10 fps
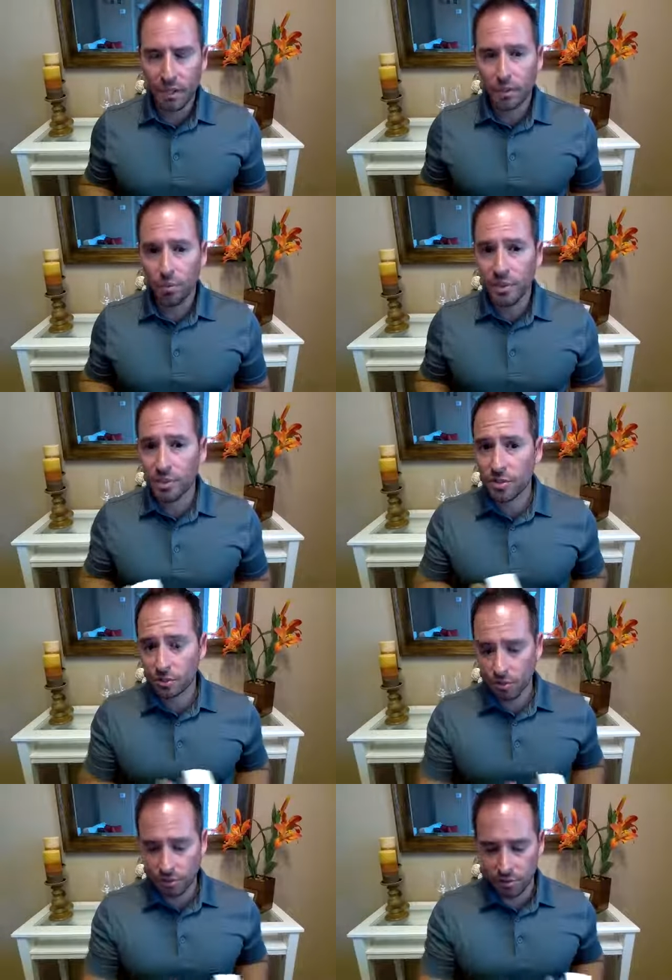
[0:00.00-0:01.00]
we
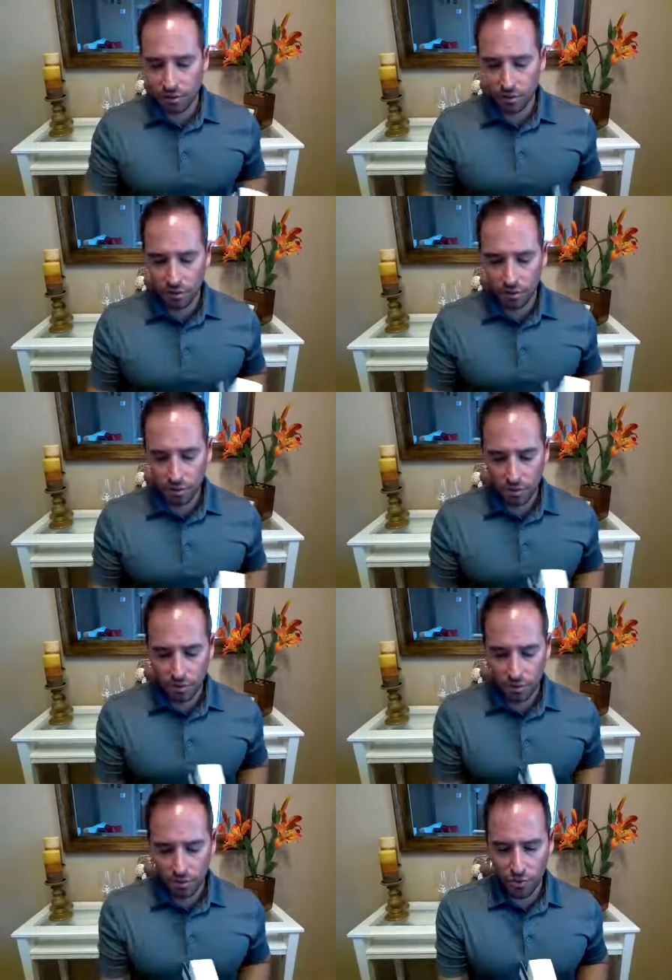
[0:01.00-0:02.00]
should
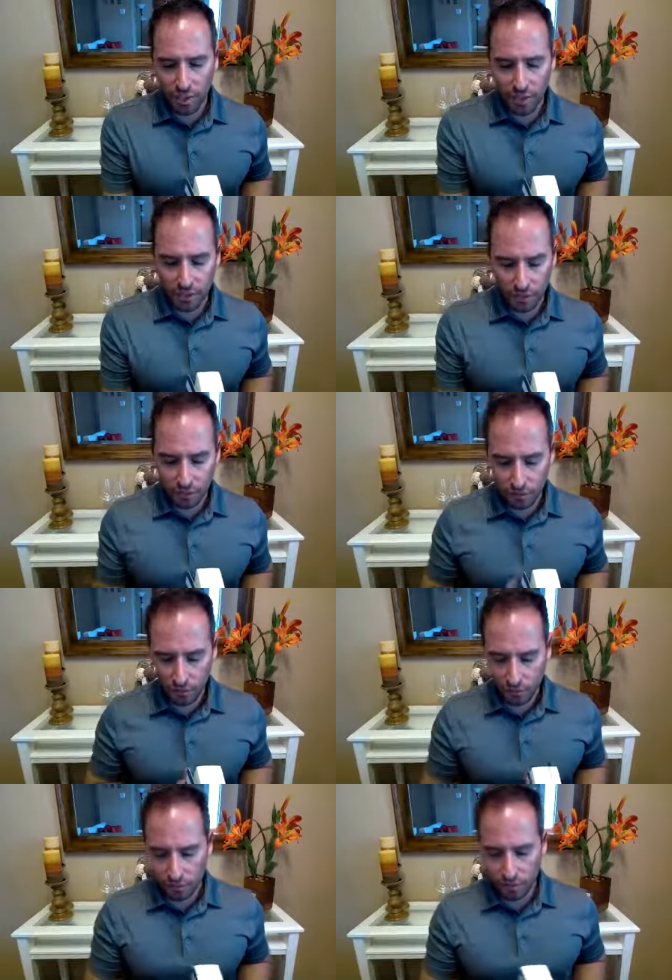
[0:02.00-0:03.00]
try
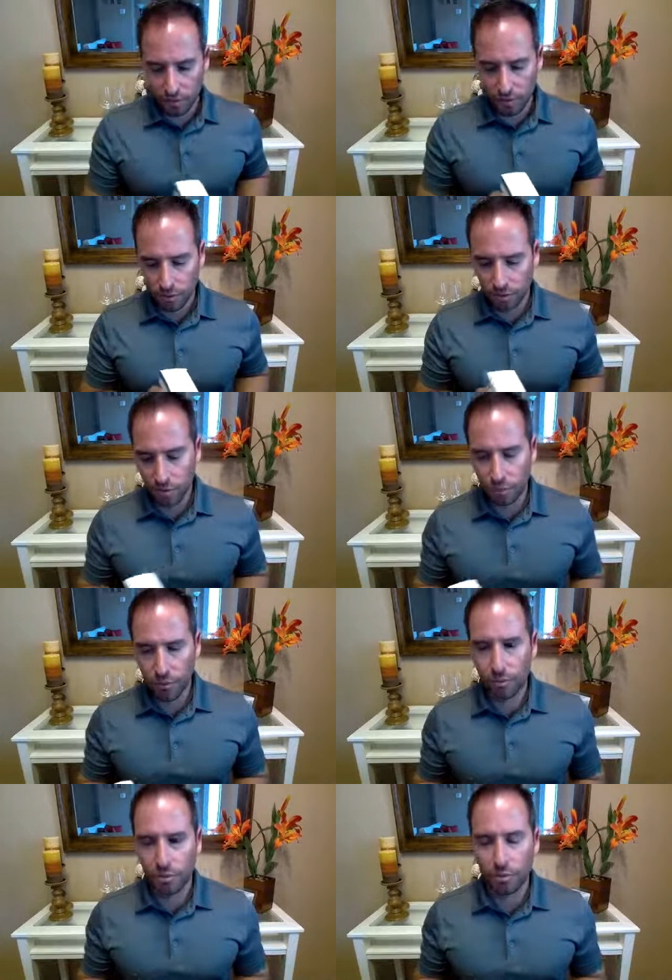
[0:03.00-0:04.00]

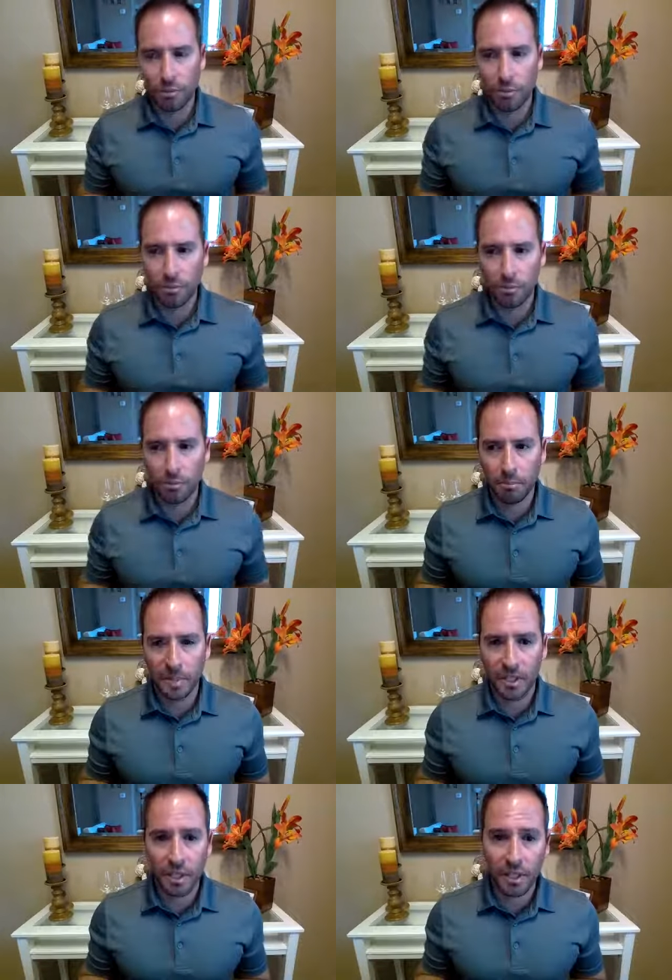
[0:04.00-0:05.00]
to
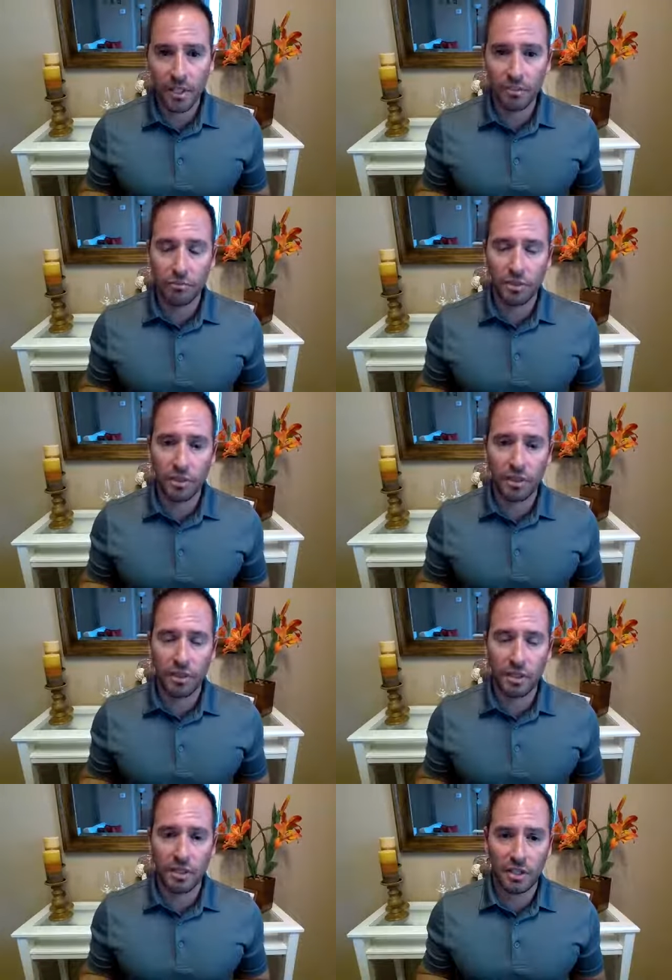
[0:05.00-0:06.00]
behave and
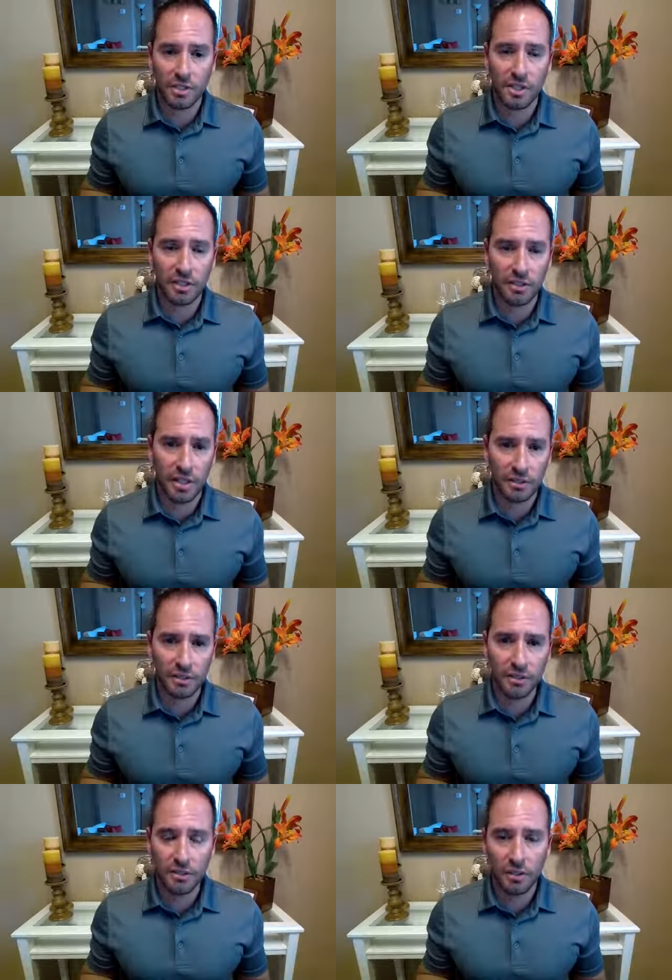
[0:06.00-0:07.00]
think as Kardec
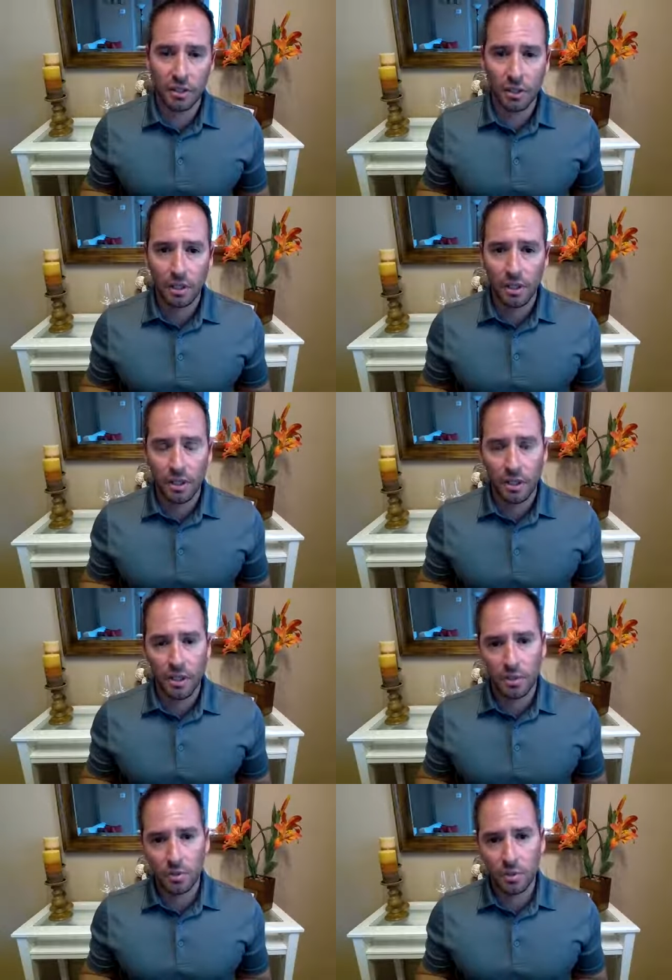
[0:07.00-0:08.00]
did.
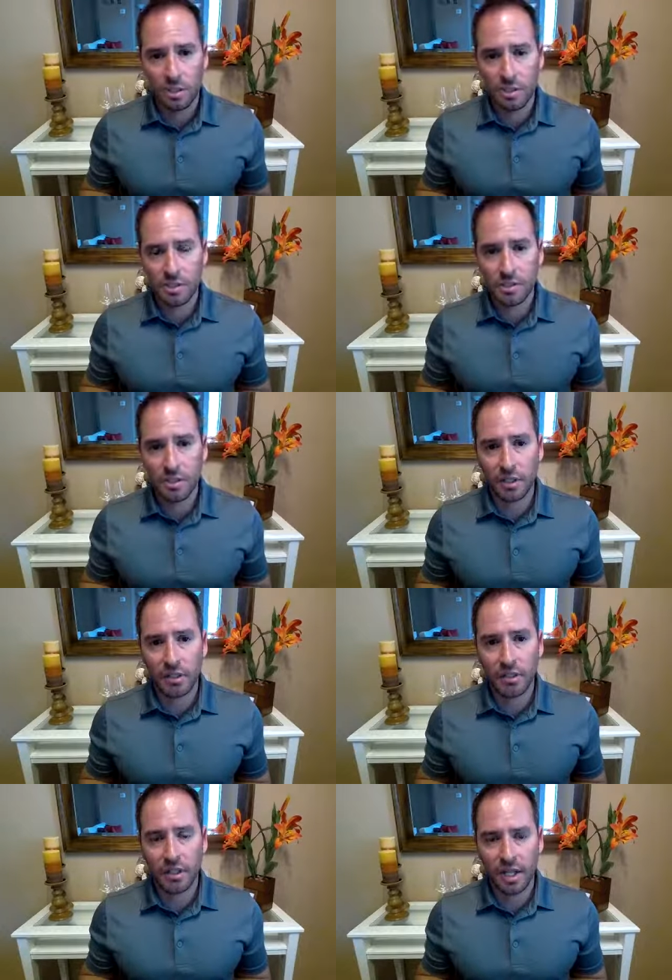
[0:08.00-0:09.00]
He was a
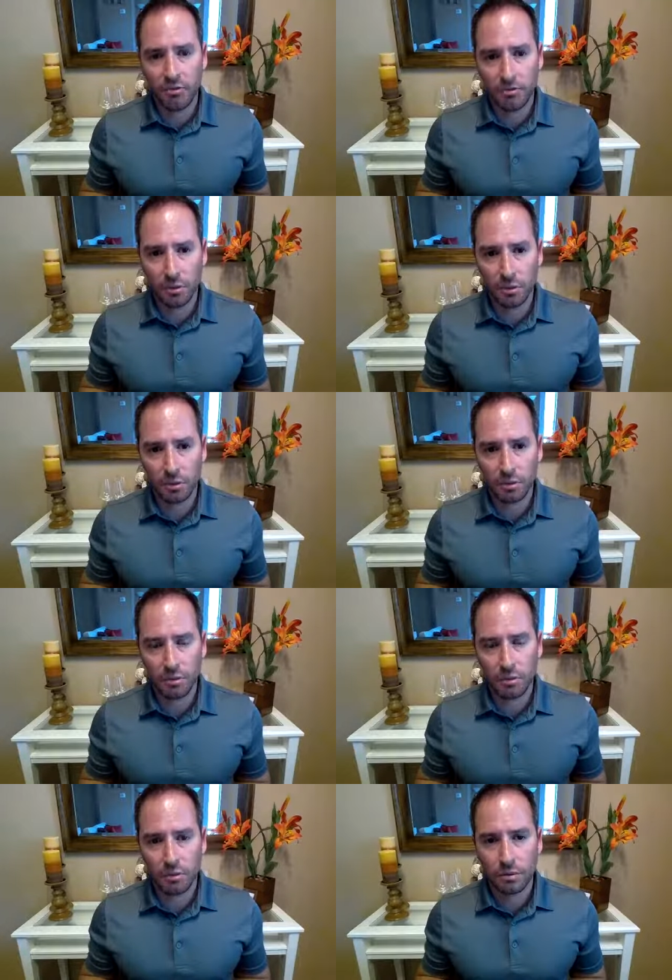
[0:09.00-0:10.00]
lifelong
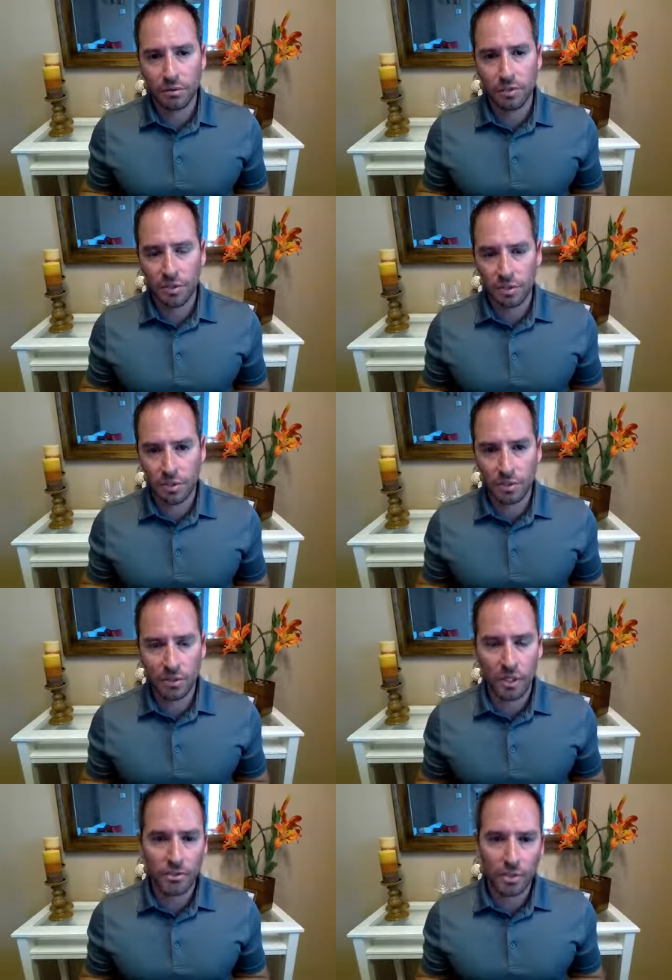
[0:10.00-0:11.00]
teacher,
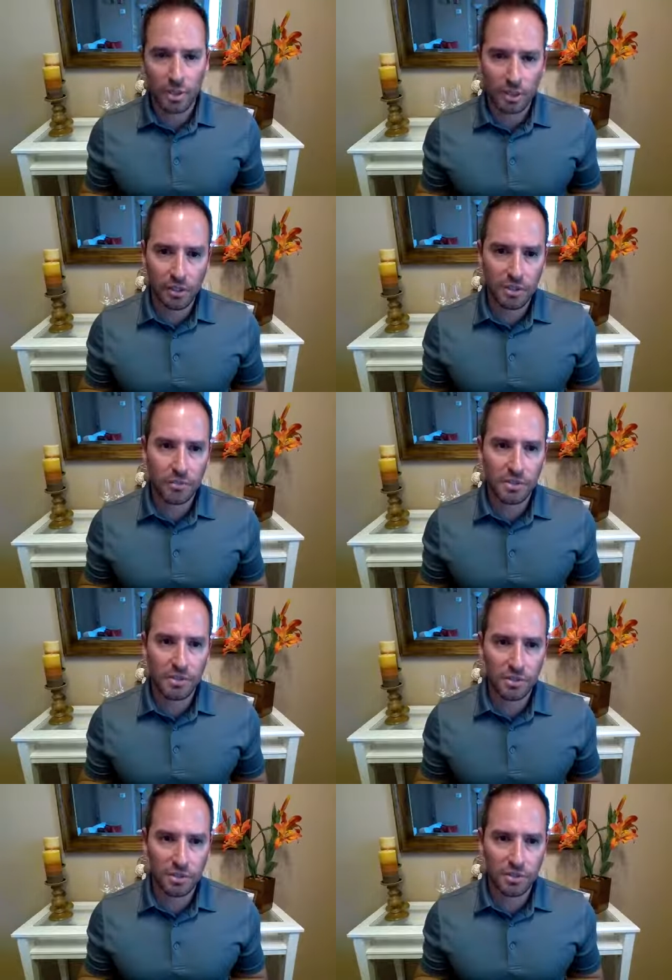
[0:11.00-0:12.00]
educator,
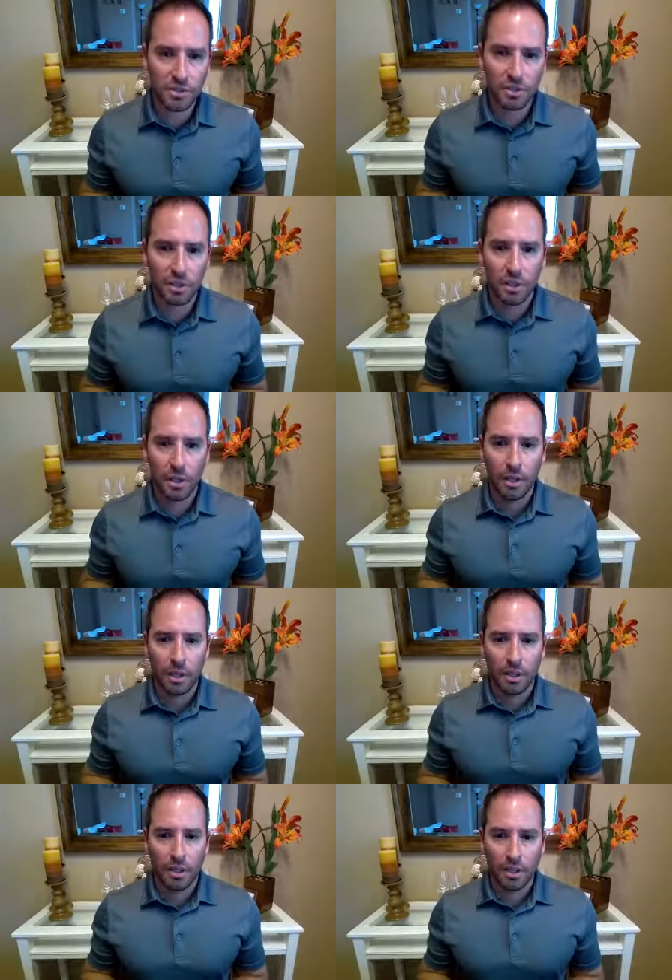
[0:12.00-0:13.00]
researcher,
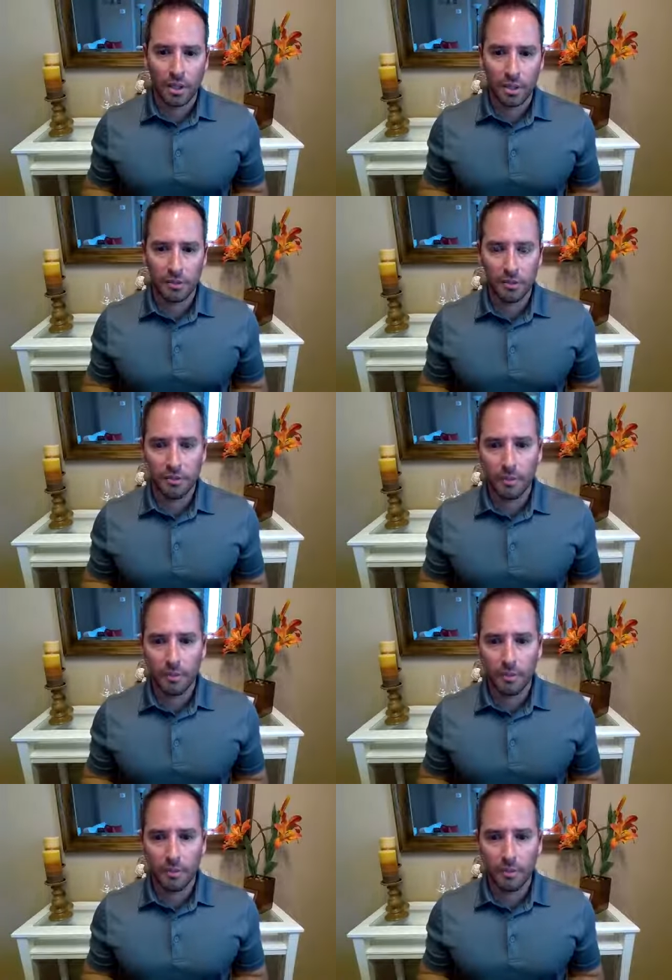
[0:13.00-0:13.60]
and